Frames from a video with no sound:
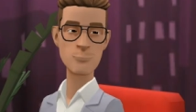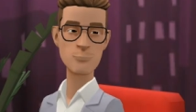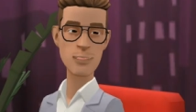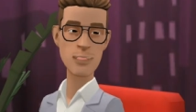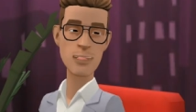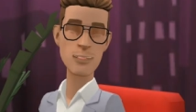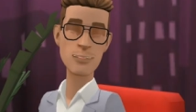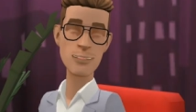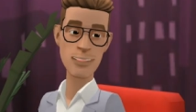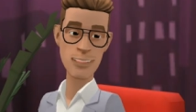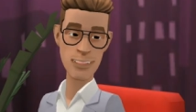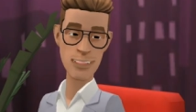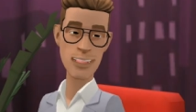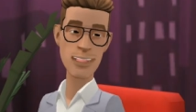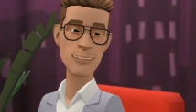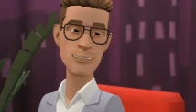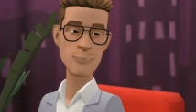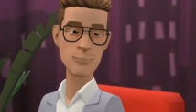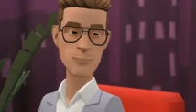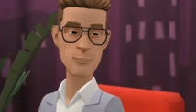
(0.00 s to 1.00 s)
That's
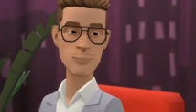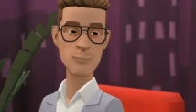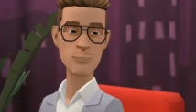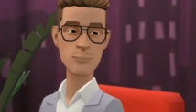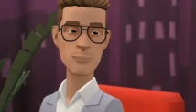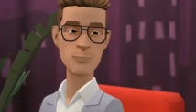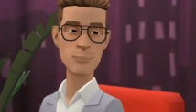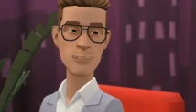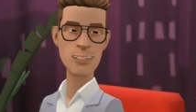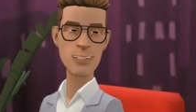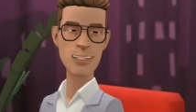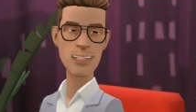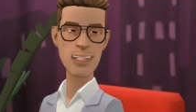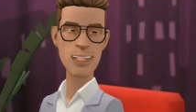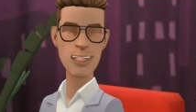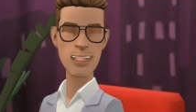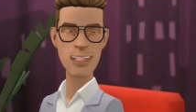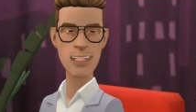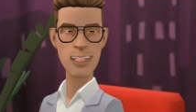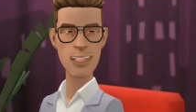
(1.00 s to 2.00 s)
right. Just
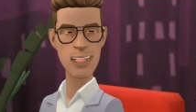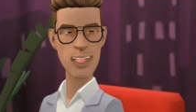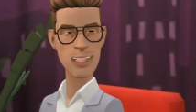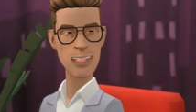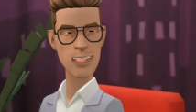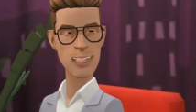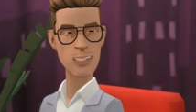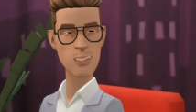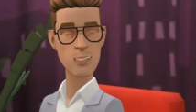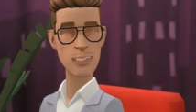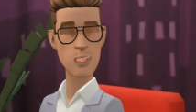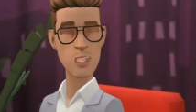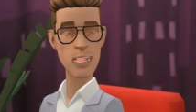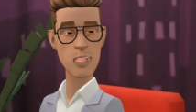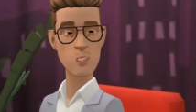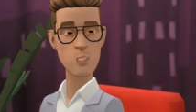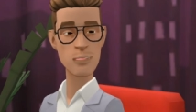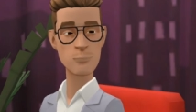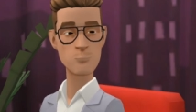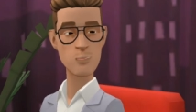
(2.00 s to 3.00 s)
three years ago I
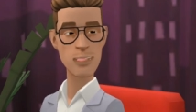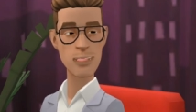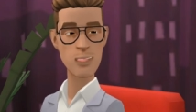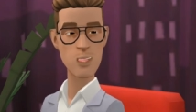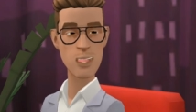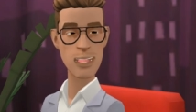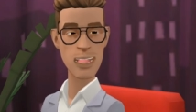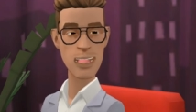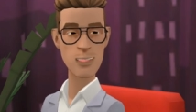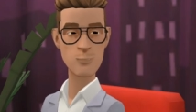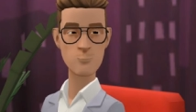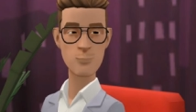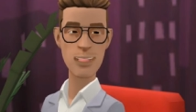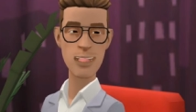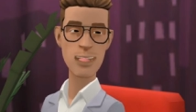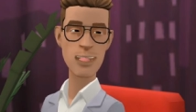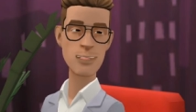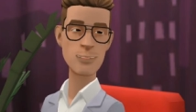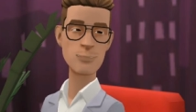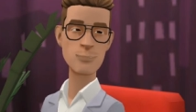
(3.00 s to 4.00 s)
was homeless with no
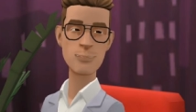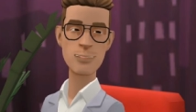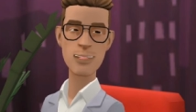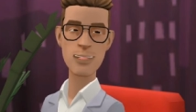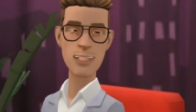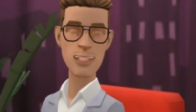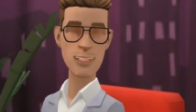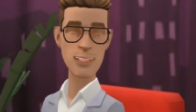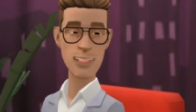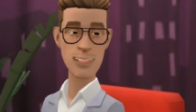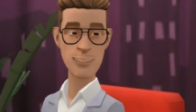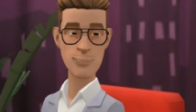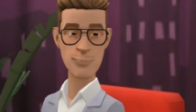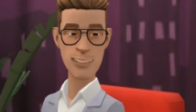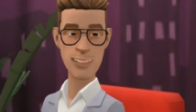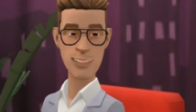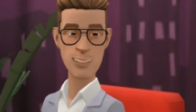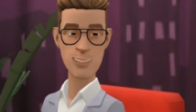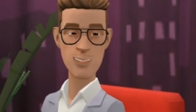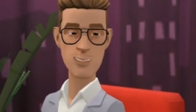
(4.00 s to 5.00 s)
money, and a guy
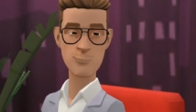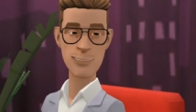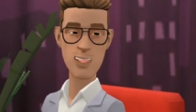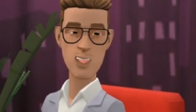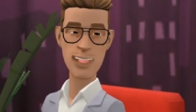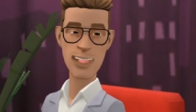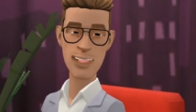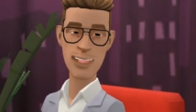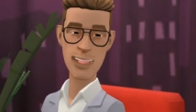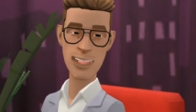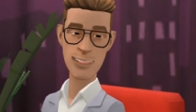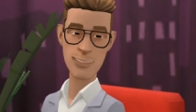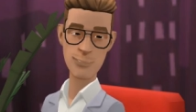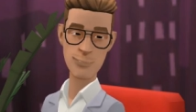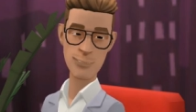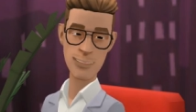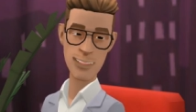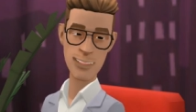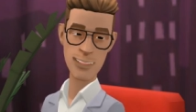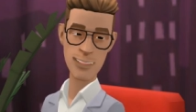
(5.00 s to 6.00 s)
approached me one day,
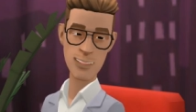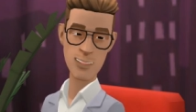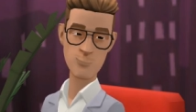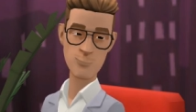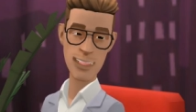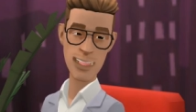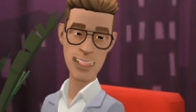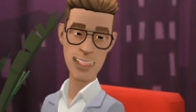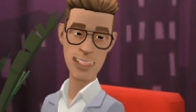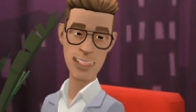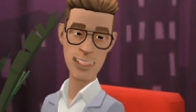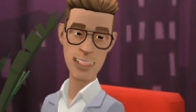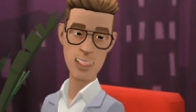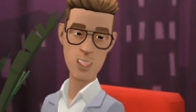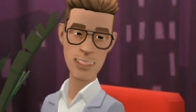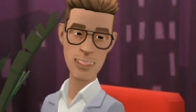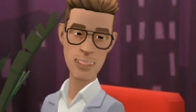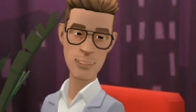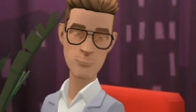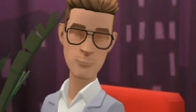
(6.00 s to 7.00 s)
and told me the
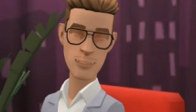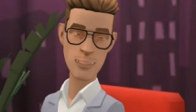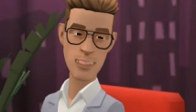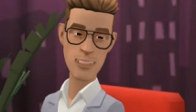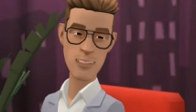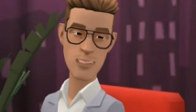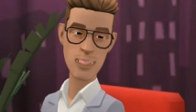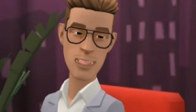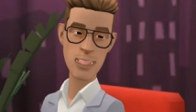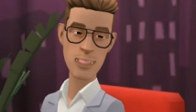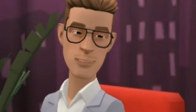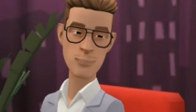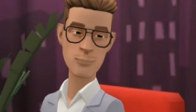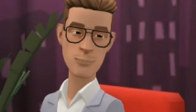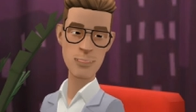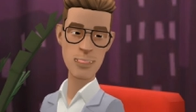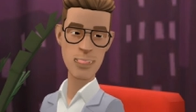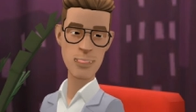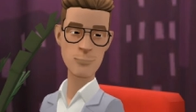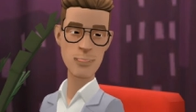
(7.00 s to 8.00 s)
reason why I'm suffering,
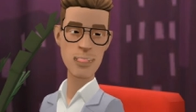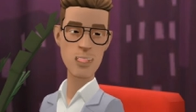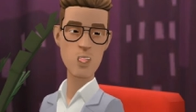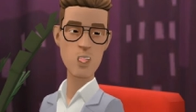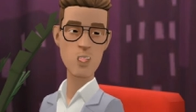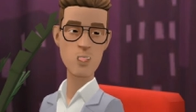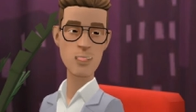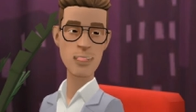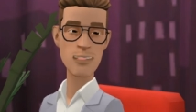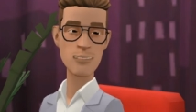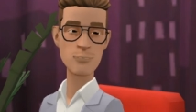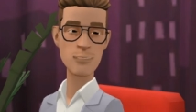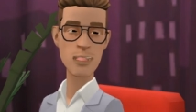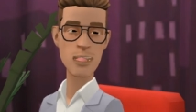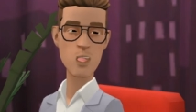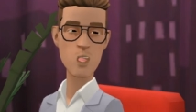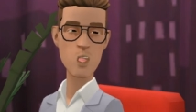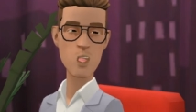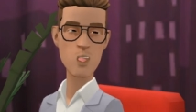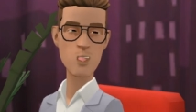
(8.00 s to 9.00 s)
is because of my
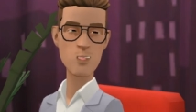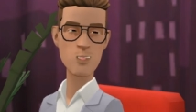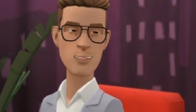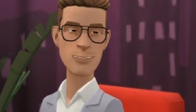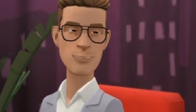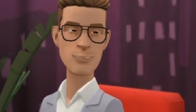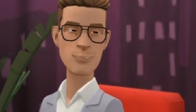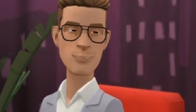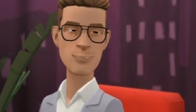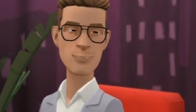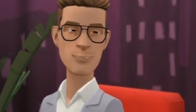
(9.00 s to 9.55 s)
thoughts.